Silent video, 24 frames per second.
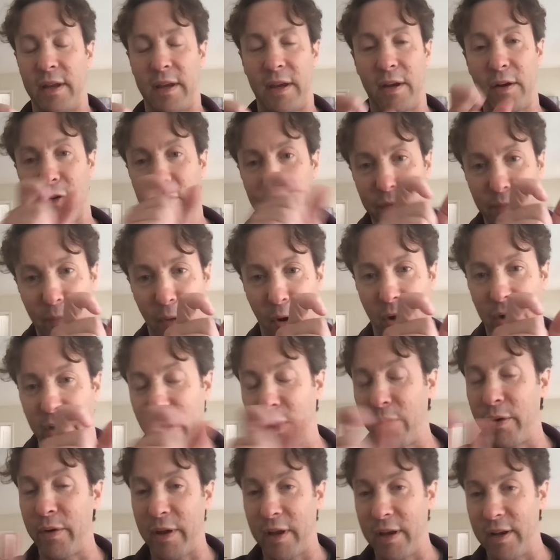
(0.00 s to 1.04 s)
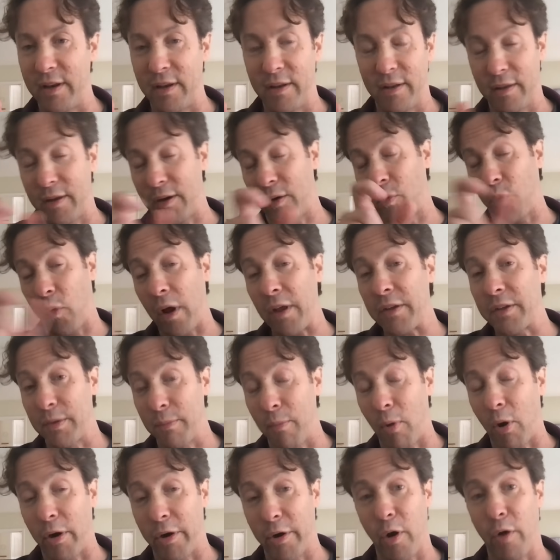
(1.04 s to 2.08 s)
here's Mario, and there was a
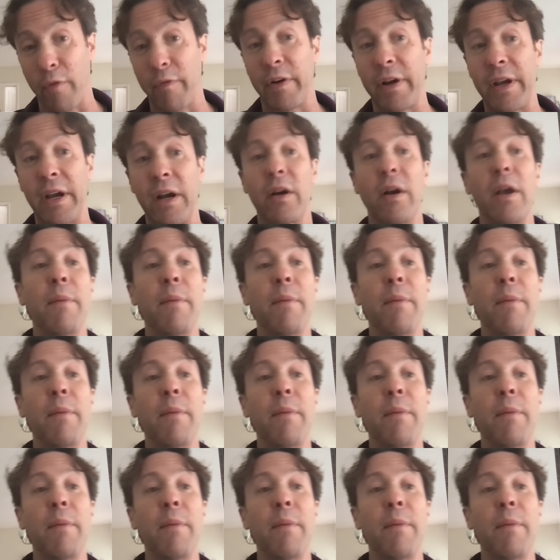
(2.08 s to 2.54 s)
Mario over here.